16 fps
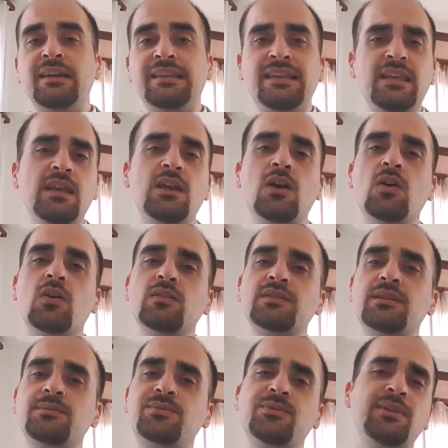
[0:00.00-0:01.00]
key
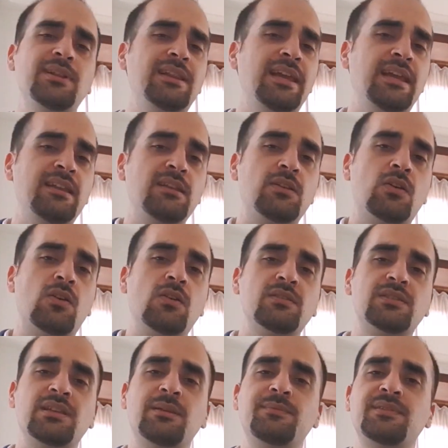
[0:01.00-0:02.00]
concepts, related
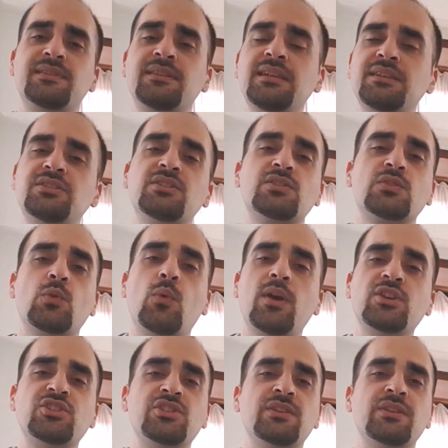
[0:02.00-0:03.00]
concepts, teachers'
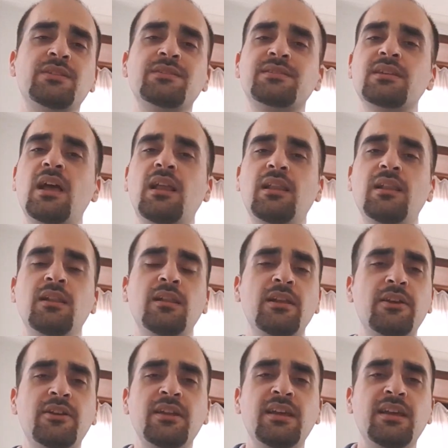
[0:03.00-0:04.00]
questions,
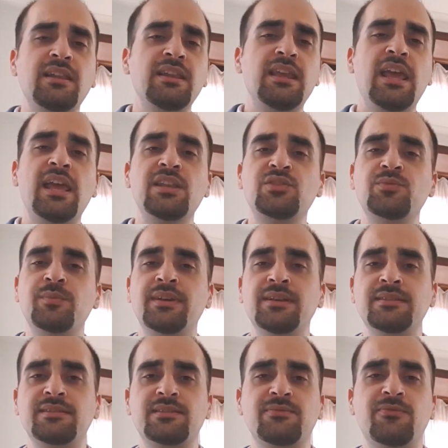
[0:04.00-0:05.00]
learning
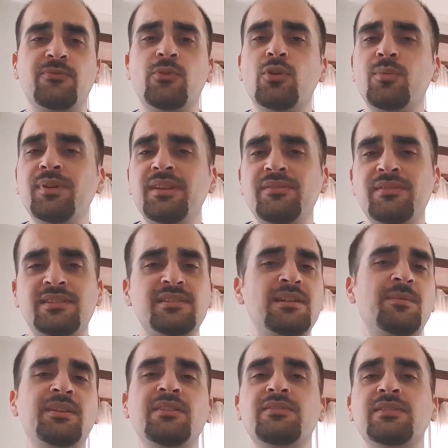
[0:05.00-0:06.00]
engagements, formative and
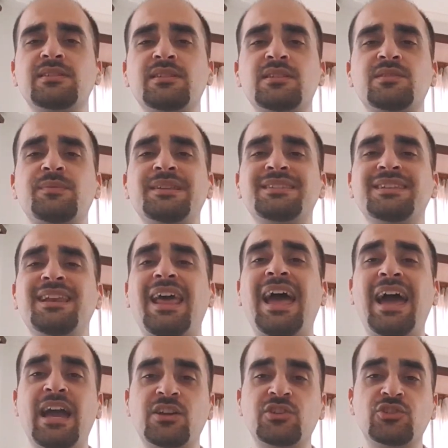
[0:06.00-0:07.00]
summative assessments, and
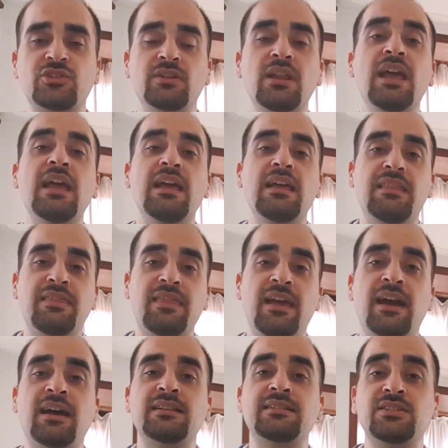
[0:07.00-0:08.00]
action
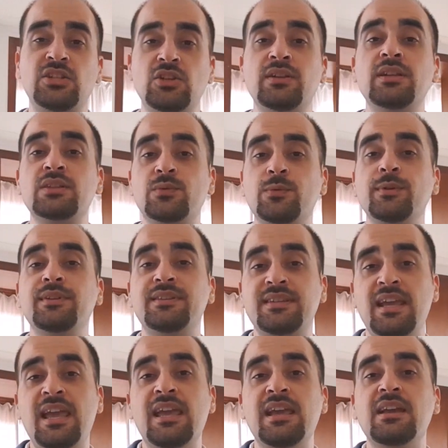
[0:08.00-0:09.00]
that students would
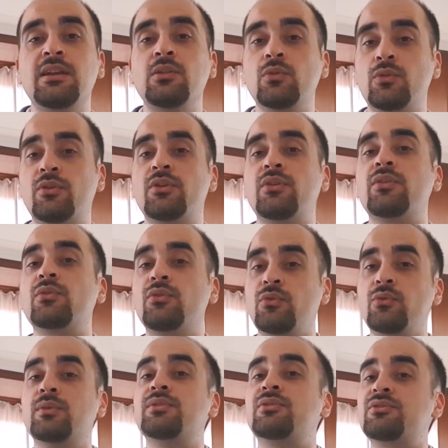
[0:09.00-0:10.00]
take in order
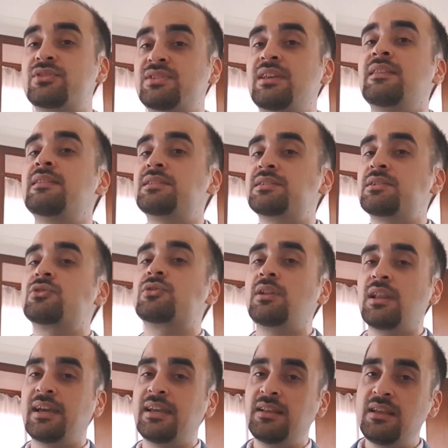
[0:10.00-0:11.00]
to understand the
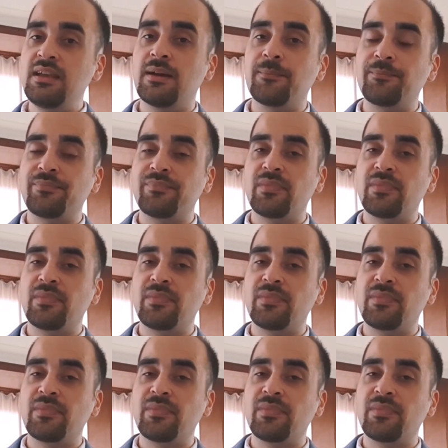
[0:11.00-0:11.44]
central idea.